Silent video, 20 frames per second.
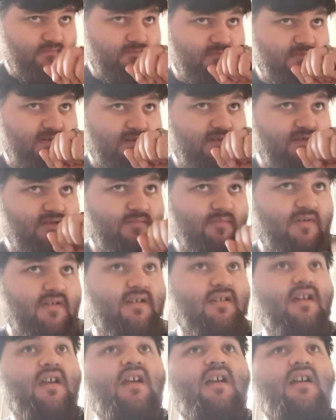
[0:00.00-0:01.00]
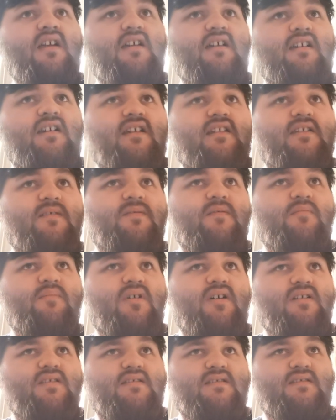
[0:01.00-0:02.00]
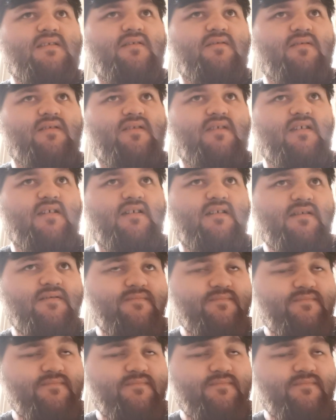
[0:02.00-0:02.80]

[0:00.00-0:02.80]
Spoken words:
excuse me, and different bosses that are in there.